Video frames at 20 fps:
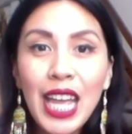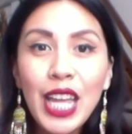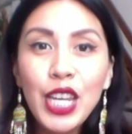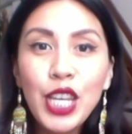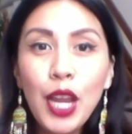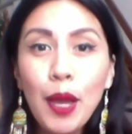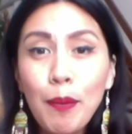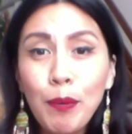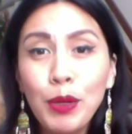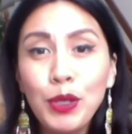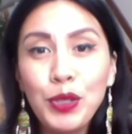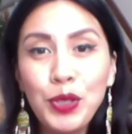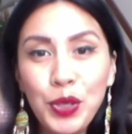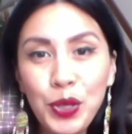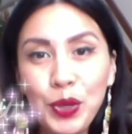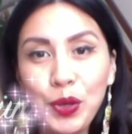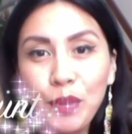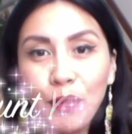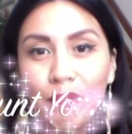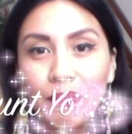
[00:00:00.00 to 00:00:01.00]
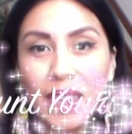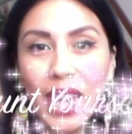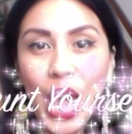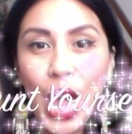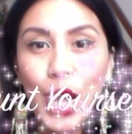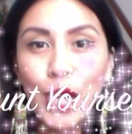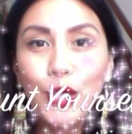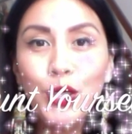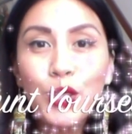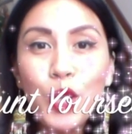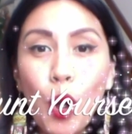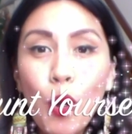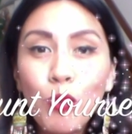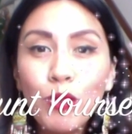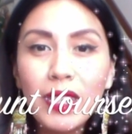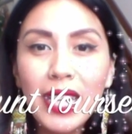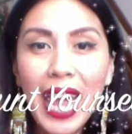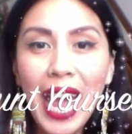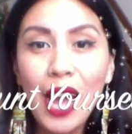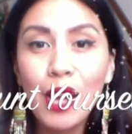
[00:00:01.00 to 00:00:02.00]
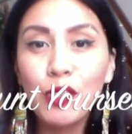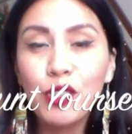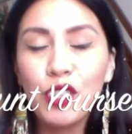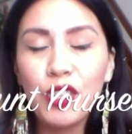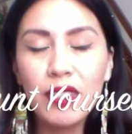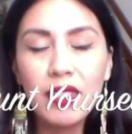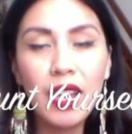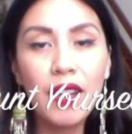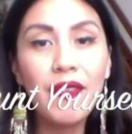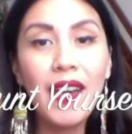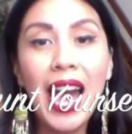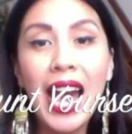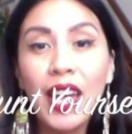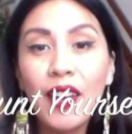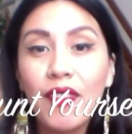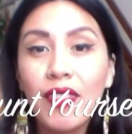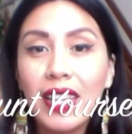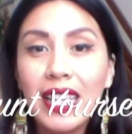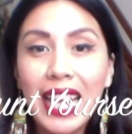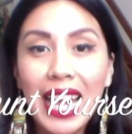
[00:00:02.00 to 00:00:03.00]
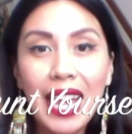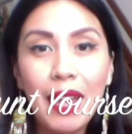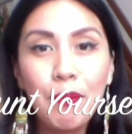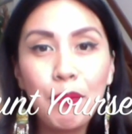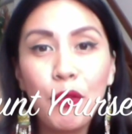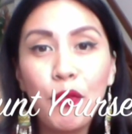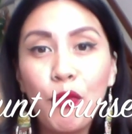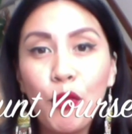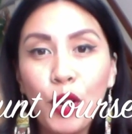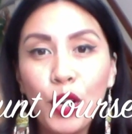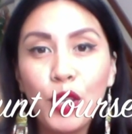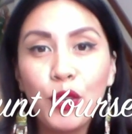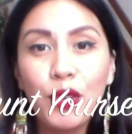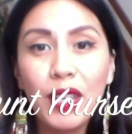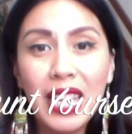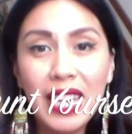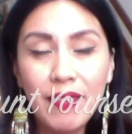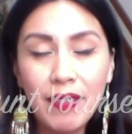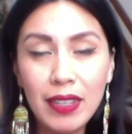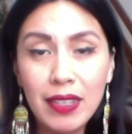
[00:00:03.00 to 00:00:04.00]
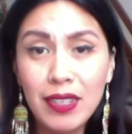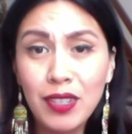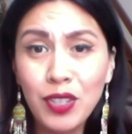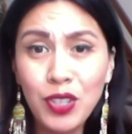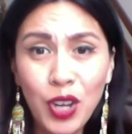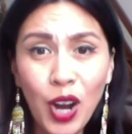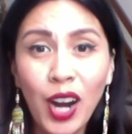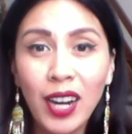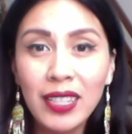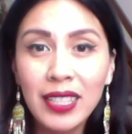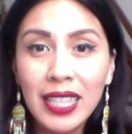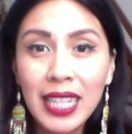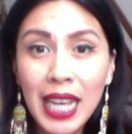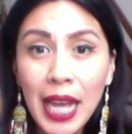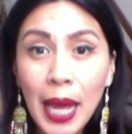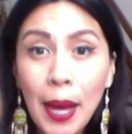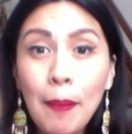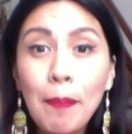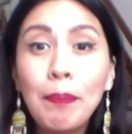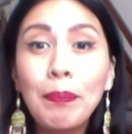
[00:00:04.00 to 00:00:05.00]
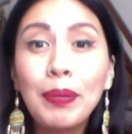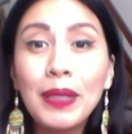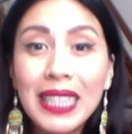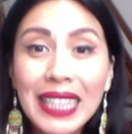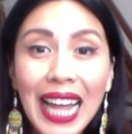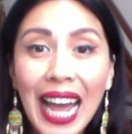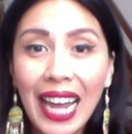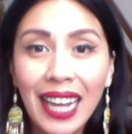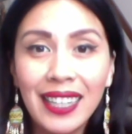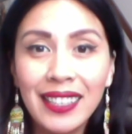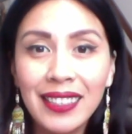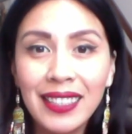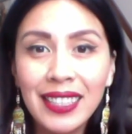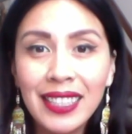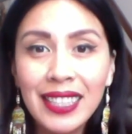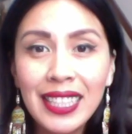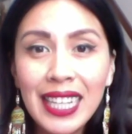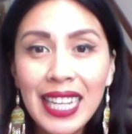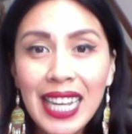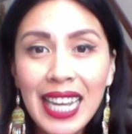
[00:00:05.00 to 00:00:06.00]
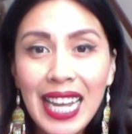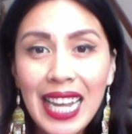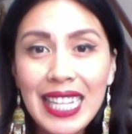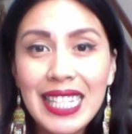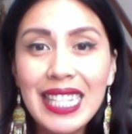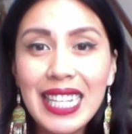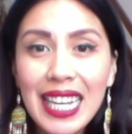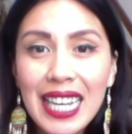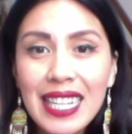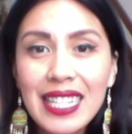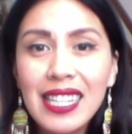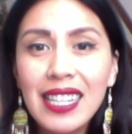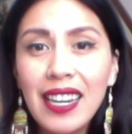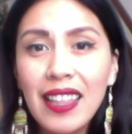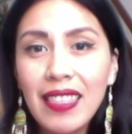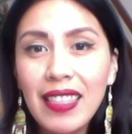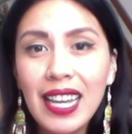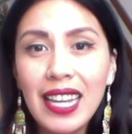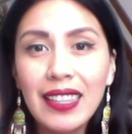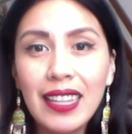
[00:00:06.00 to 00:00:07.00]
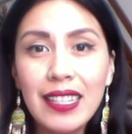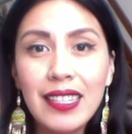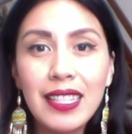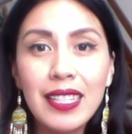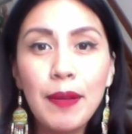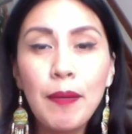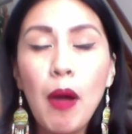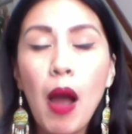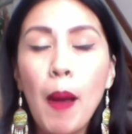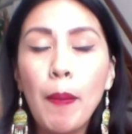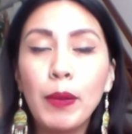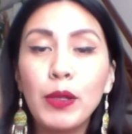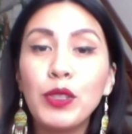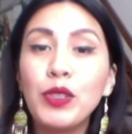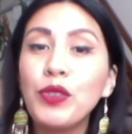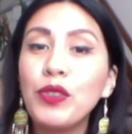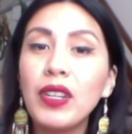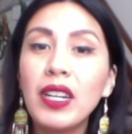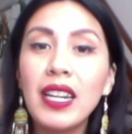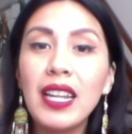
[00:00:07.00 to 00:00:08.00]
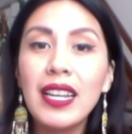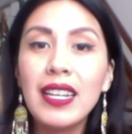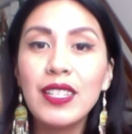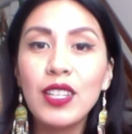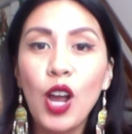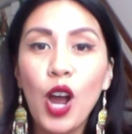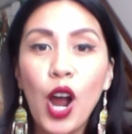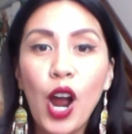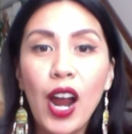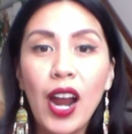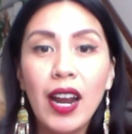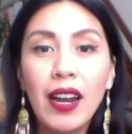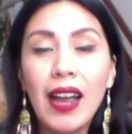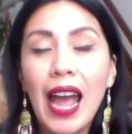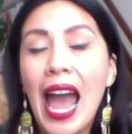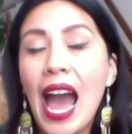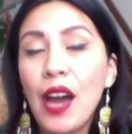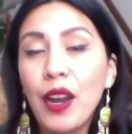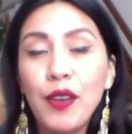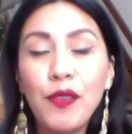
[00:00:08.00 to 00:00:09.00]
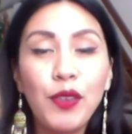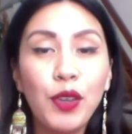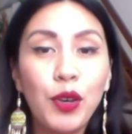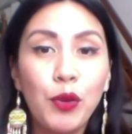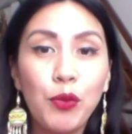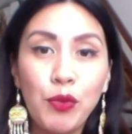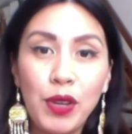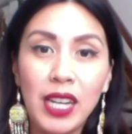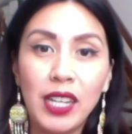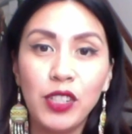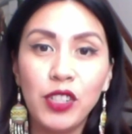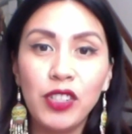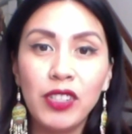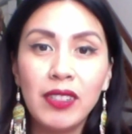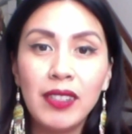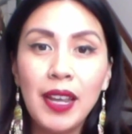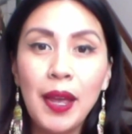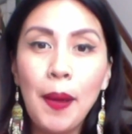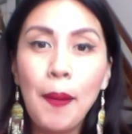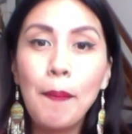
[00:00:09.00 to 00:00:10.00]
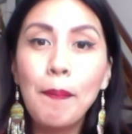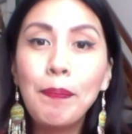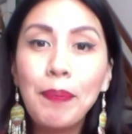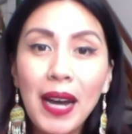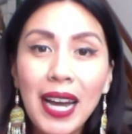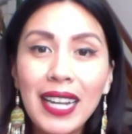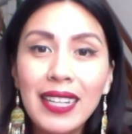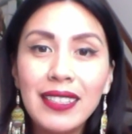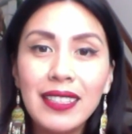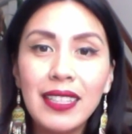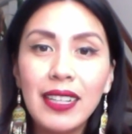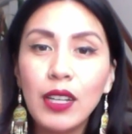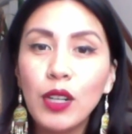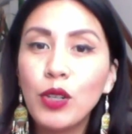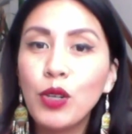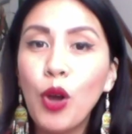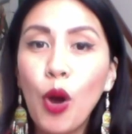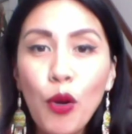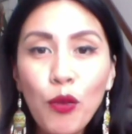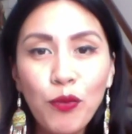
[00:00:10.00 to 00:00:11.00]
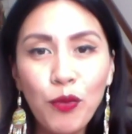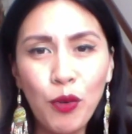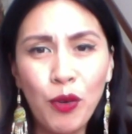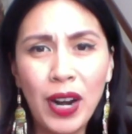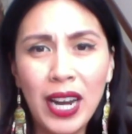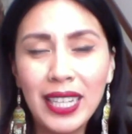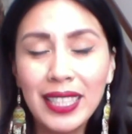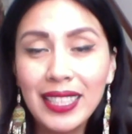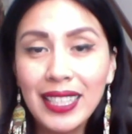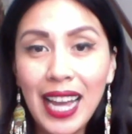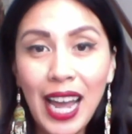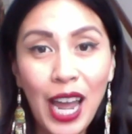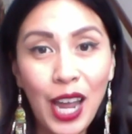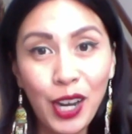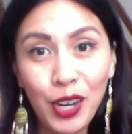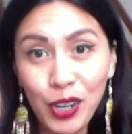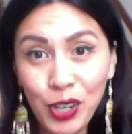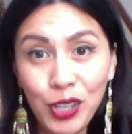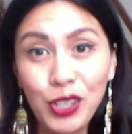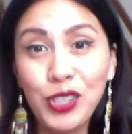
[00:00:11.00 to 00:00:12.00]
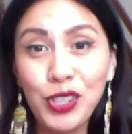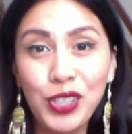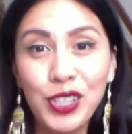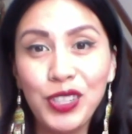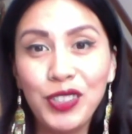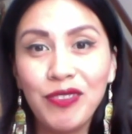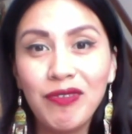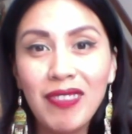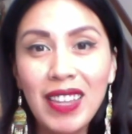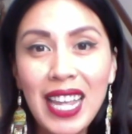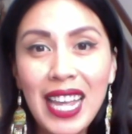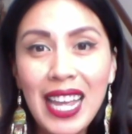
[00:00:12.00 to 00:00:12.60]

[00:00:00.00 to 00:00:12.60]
Number two, don't count yourself out of the game before you even start. Play. It's easy to think that some opportunities are out of your reach, but go for it. I urge you.